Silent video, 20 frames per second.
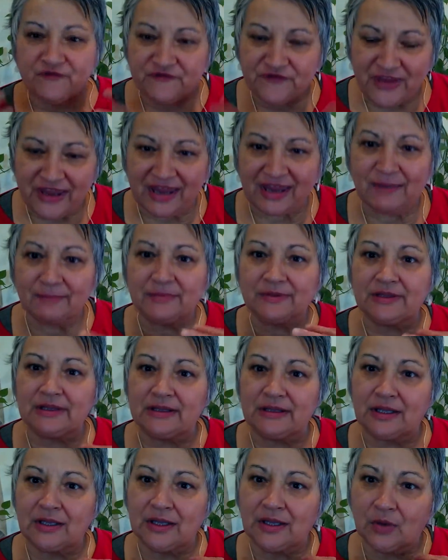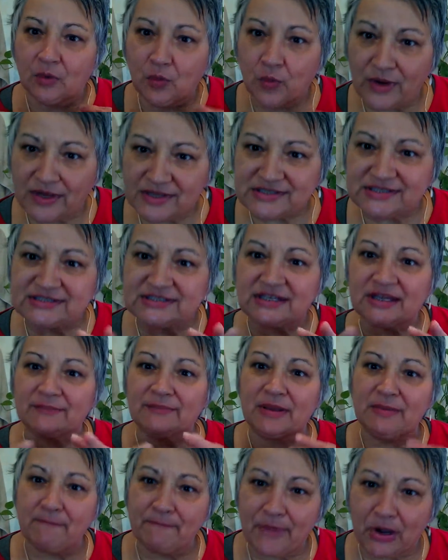family
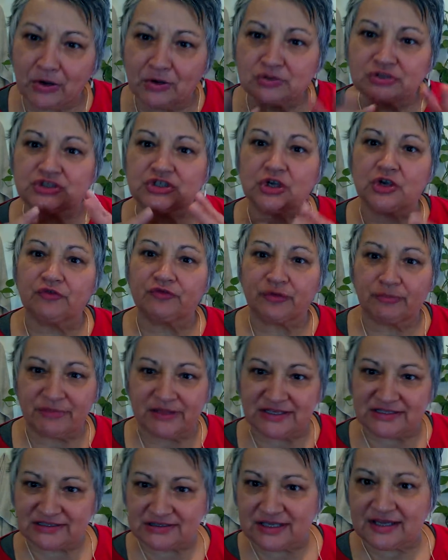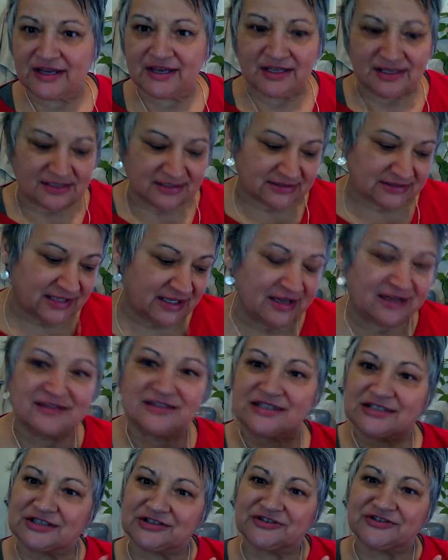wisdom and mojo from these ladies. They
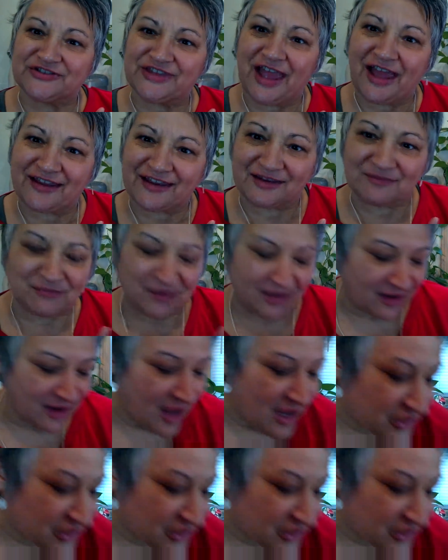instilled that in me.